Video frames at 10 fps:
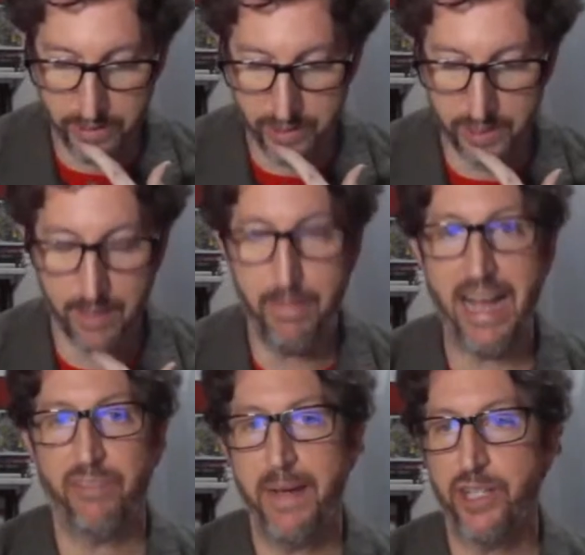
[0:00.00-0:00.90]
was
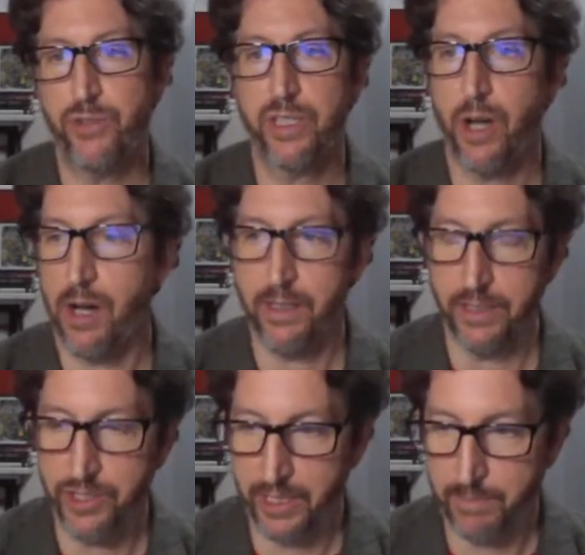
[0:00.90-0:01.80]
a math major in
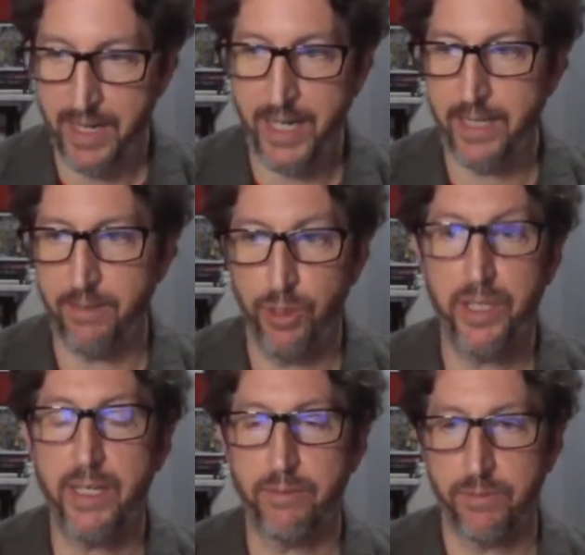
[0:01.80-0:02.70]
college. Like my
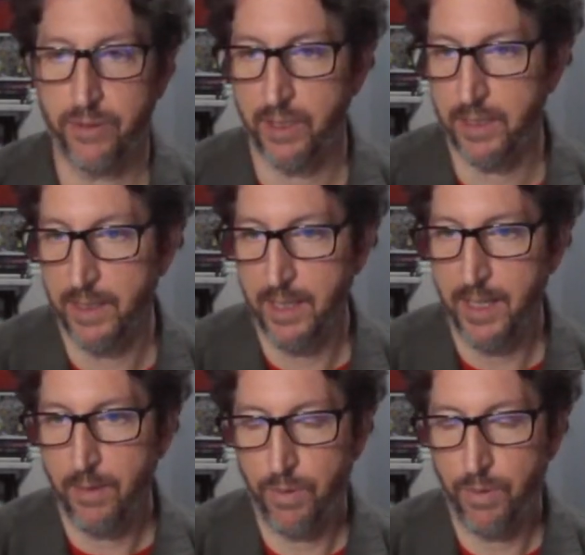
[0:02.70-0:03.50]
really for,